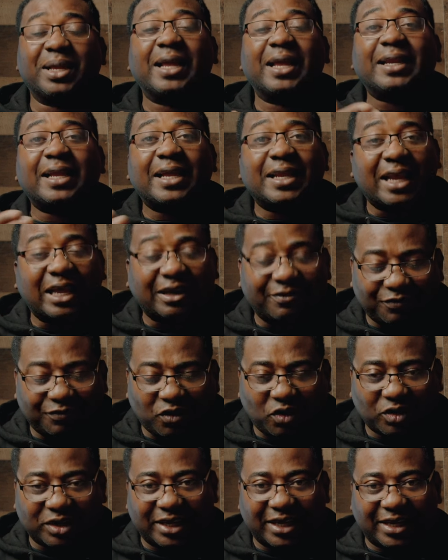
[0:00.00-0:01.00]
and then at
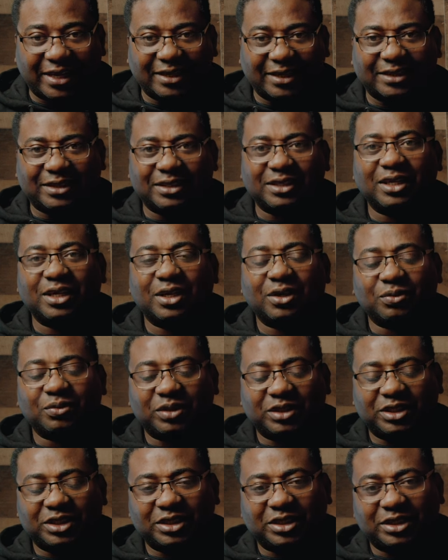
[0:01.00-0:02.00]
4K,
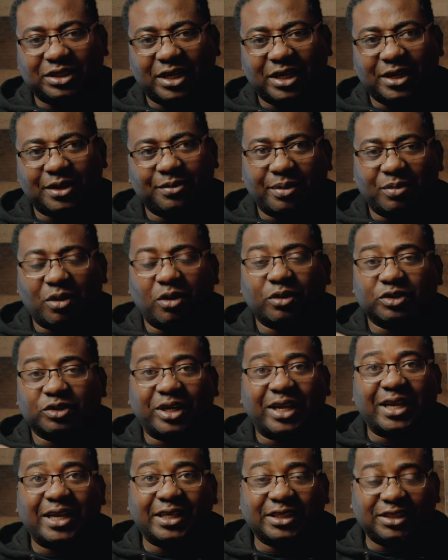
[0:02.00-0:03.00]
which is
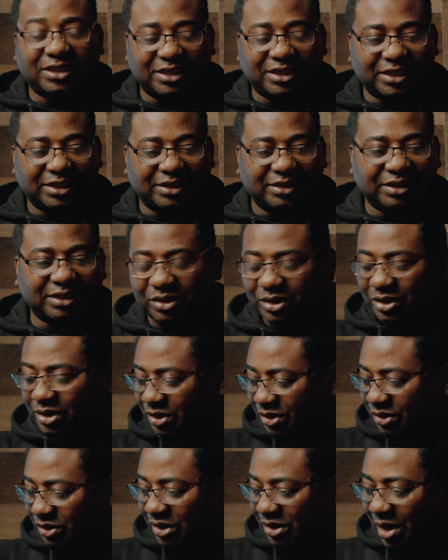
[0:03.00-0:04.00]
ultra HD.
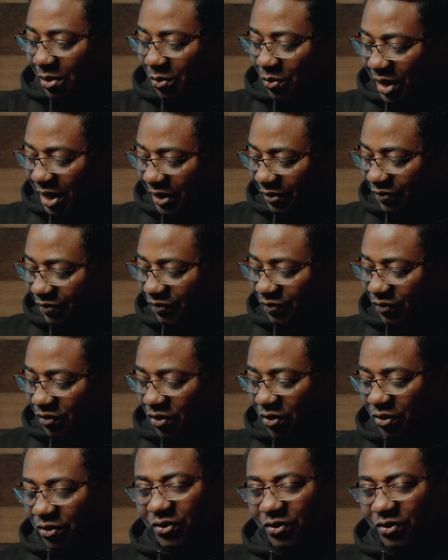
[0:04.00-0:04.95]
So I went for